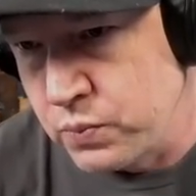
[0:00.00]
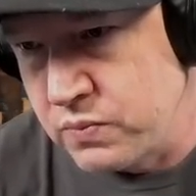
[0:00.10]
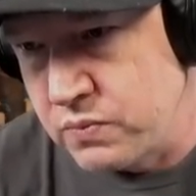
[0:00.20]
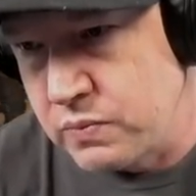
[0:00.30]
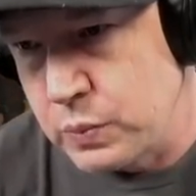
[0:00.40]

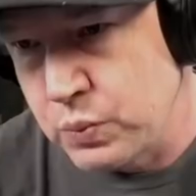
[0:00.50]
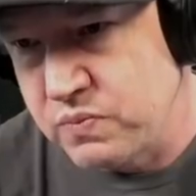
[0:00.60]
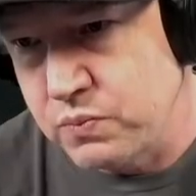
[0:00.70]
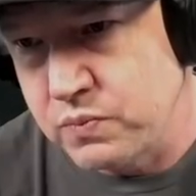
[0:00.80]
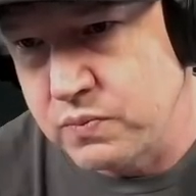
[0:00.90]
Well, it's a good
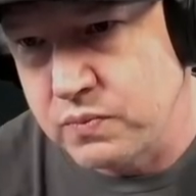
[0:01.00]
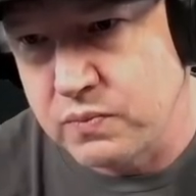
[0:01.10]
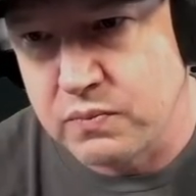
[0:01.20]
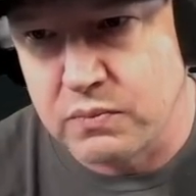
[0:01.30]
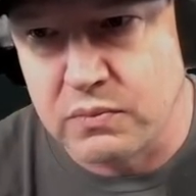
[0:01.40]
thing,
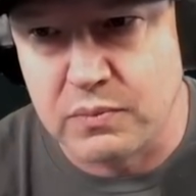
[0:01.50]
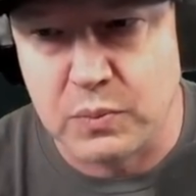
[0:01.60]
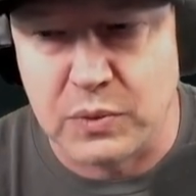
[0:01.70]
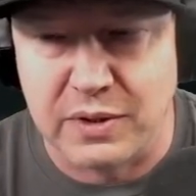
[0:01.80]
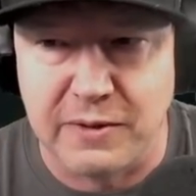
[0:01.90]
especially
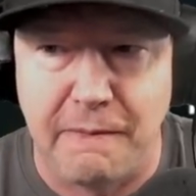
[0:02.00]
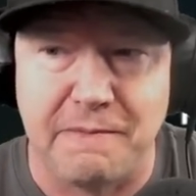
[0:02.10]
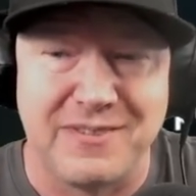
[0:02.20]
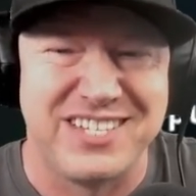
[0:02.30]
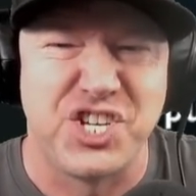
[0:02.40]
on launch. As
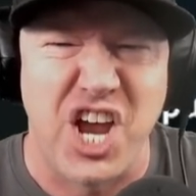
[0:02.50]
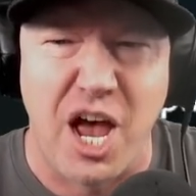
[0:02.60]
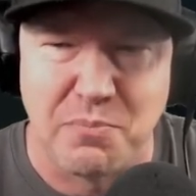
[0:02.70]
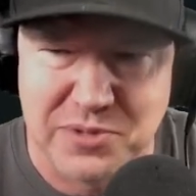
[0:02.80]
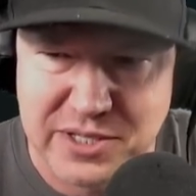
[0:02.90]
soon as you hit
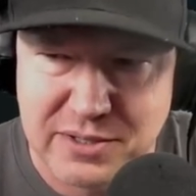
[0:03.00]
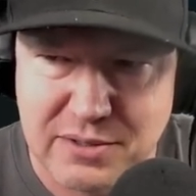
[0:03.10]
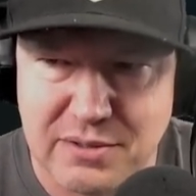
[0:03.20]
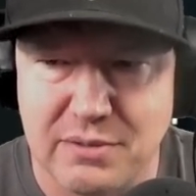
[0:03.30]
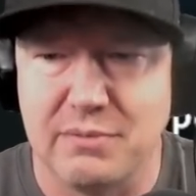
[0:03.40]
level
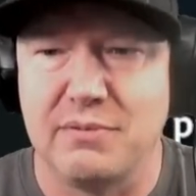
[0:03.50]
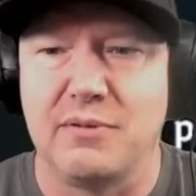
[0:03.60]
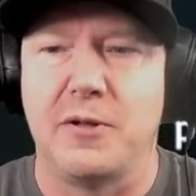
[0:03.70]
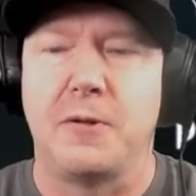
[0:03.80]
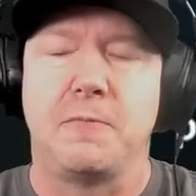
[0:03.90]
20, that's
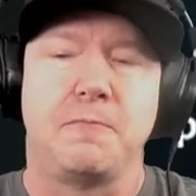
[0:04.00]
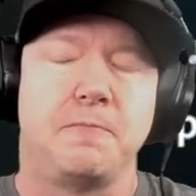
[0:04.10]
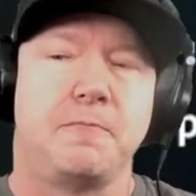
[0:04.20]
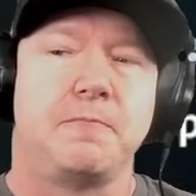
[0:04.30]
when you open up the